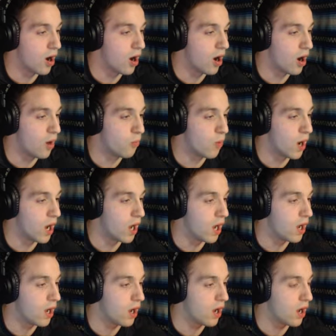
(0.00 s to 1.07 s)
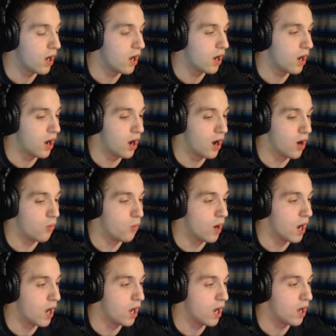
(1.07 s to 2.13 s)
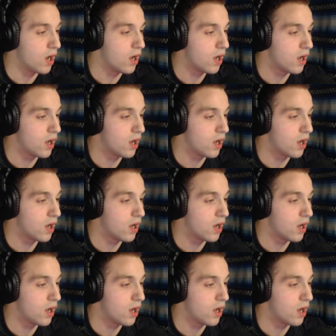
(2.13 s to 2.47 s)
Oh, what? Oh, what?